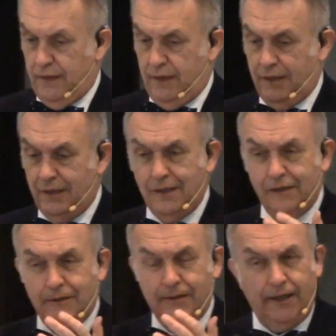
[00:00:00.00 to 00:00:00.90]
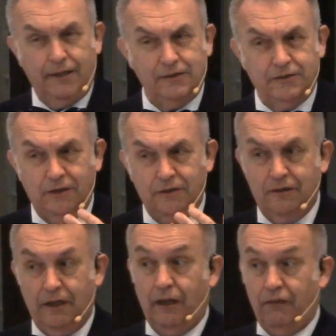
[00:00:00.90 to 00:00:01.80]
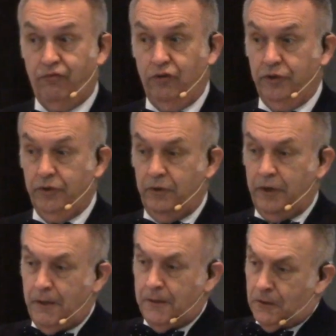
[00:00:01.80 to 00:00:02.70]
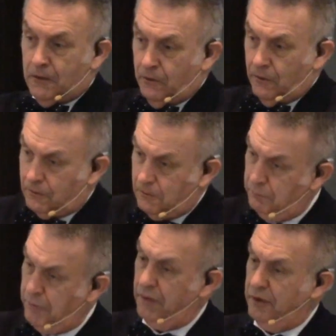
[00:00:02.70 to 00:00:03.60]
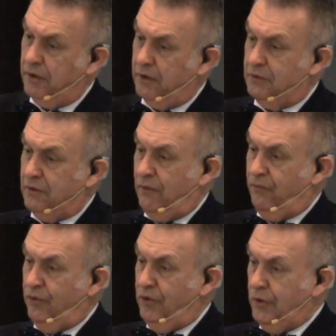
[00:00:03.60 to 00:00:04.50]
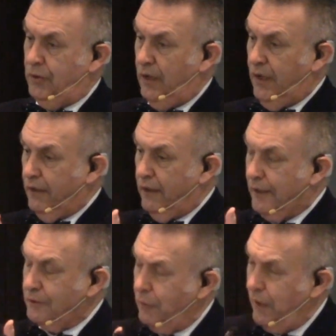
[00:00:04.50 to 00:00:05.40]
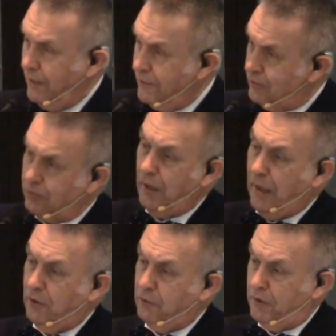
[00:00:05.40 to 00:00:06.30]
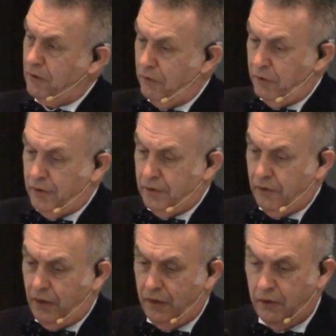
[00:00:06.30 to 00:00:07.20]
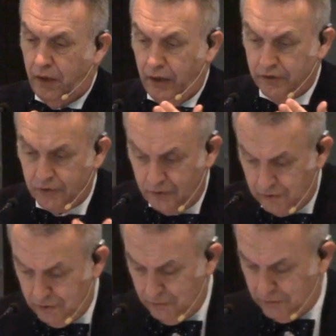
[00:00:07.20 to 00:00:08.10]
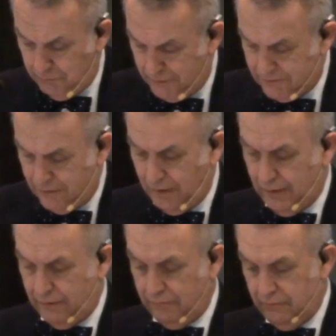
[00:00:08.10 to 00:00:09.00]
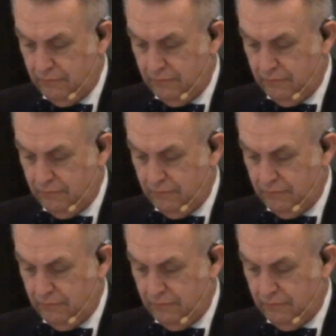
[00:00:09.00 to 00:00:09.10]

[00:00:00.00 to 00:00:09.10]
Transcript: He tasted death for you. He took the penalty on himself for you. That's why he's crowned with glory and honor, so that you could be saved.